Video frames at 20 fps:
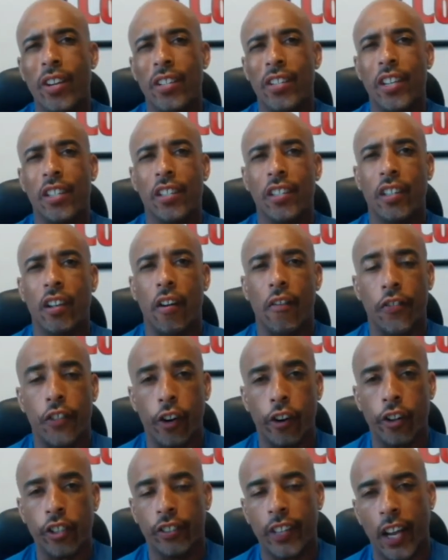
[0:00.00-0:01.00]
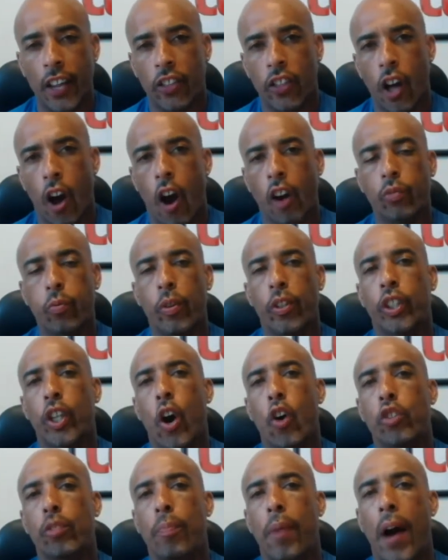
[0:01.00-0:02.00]
edition of Thursday Thoughts with
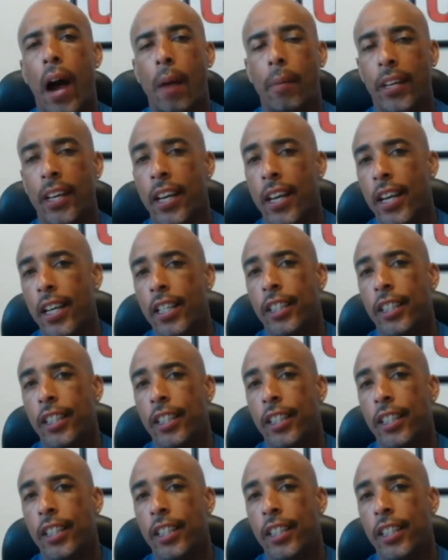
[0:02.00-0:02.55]
Coach Bobby.